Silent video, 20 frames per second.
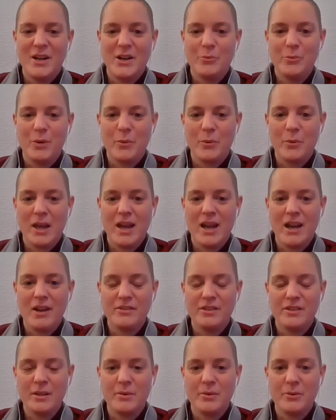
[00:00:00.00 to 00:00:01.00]
where we have
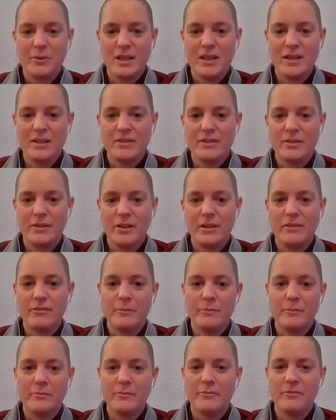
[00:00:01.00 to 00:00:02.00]
summaries or
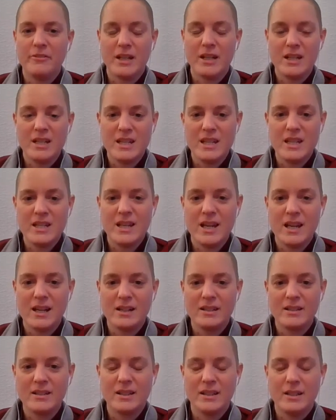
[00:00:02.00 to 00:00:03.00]
even fairly
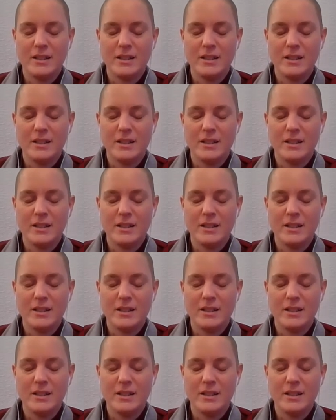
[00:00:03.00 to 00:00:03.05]
detailed